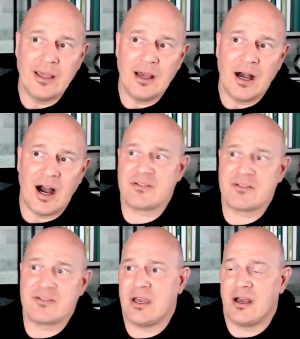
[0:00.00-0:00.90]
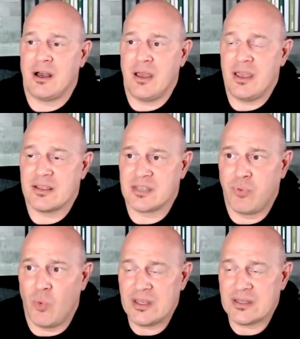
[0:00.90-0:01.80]
Obviously, at some
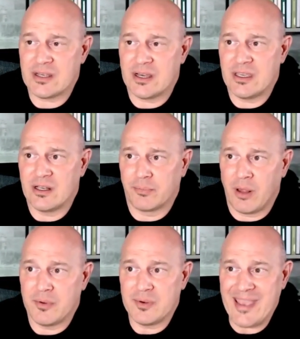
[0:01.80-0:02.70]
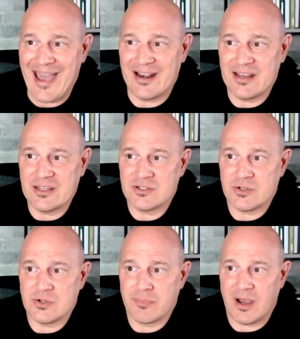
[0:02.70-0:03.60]
point, it'll probably be added
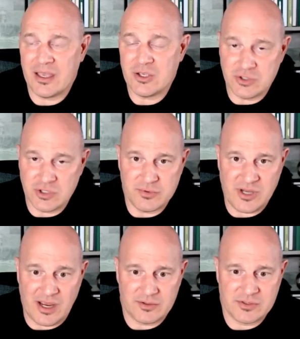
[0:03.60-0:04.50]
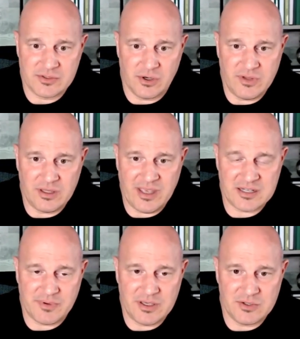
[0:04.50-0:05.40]
into my YouTube channel. So if you didn't
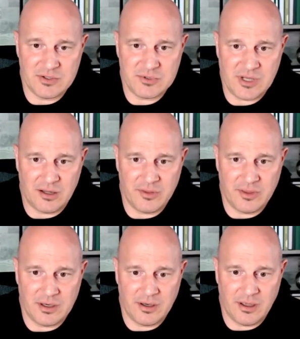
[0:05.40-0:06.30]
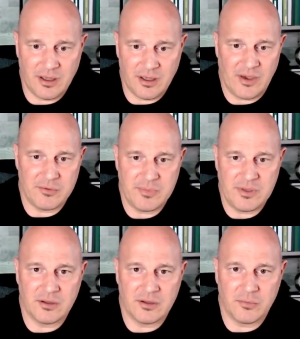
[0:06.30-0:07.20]
catch my YouTube channel, then that would be a
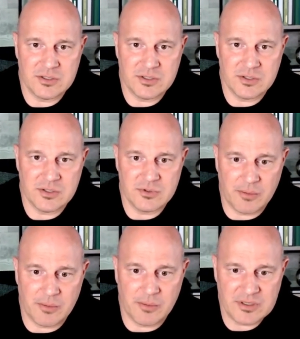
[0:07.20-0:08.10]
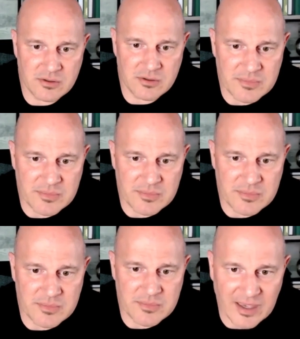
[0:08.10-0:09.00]
good one to jump into. Let me see
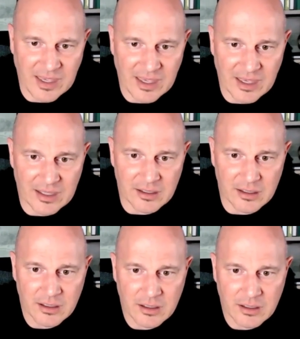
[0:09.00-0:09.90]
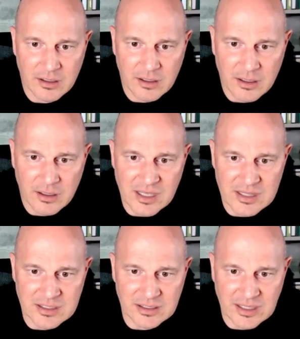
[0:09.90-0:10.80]
if I can
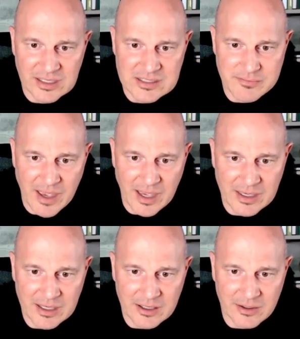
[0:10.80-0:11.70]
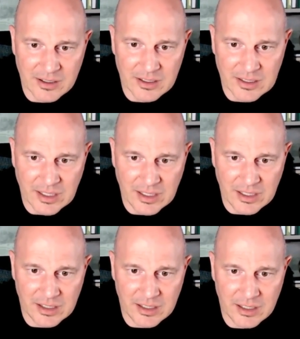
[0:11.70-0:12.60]
get the links back here
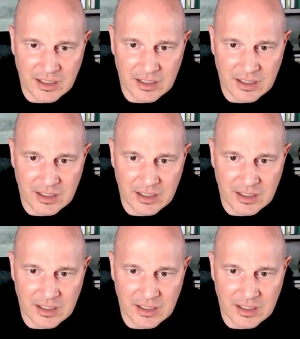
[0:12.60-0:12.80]
again.